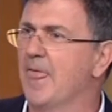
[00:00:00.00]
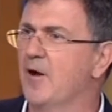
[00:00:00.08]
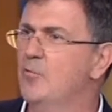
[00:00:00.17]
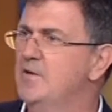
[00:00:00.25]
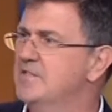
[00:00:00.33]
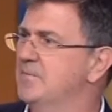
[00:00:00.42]

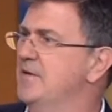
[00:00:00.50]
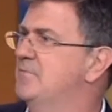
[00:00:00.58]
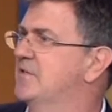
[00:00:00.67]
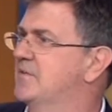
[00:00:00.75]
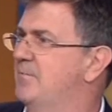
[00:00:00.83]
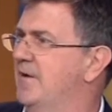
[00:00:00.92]
And we seem
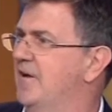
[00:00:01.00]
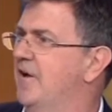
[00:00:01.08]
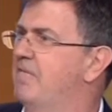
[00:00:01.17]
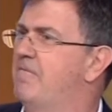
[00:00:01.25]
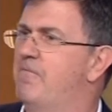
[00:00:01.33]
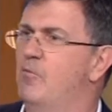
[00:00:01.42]
to spend
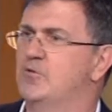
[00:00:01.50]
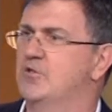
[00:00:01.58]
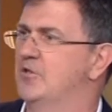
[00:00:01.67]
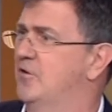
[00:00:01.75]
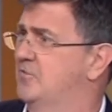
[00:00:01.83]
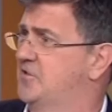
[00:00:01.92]
a
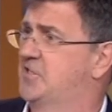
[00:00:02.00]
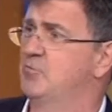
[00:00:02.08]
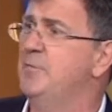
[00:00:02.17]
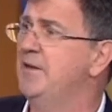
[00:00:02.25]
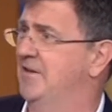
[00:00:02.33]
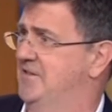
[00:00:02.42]
fortune on
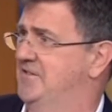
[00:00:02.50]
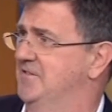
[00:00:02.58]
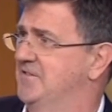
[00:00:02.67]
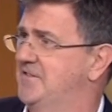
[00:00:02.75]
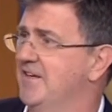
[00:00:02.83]
swimming lessons.